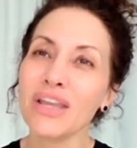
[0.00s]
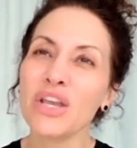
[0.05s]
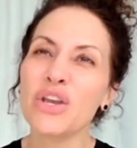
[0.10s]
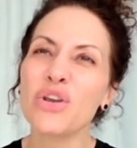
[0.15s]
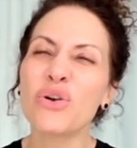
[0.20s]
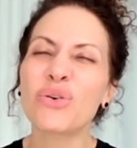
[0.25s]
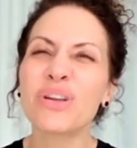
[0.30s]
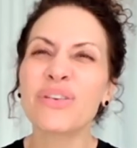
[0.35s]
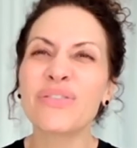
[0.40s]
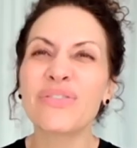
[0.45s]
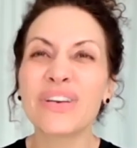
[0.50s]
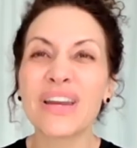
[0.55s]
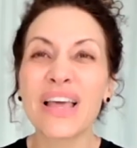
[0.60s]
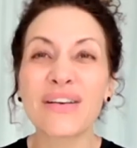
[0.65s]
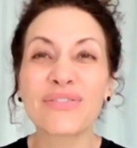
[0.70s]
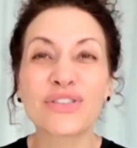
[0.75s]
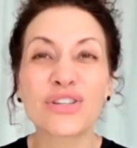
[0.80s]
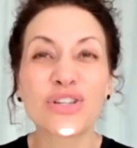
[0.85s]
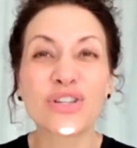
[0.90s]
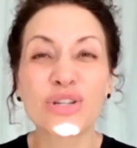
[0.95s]
You don't even
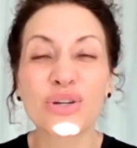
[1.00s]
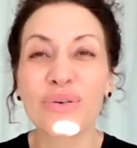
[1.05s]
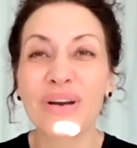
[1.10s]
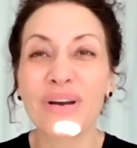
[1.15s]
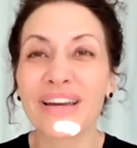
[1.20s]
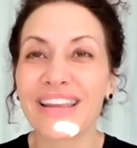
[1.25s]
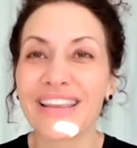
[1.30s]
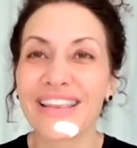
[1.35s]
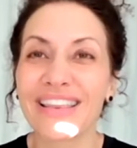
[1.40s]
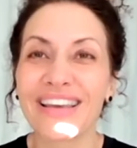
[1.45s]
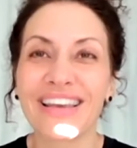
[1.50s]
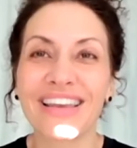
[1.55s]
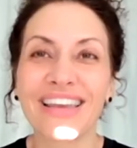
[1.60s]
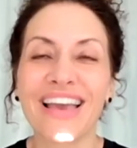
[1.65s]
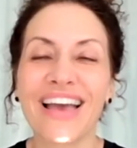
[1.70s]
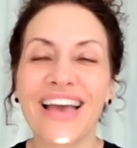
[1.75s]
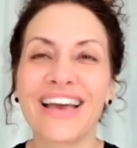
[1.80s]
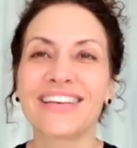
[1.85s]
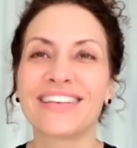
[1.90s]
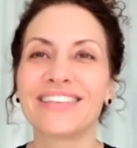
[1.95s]
have to do anything
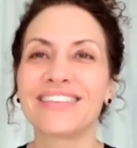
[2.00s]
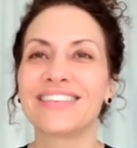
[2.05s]
yet.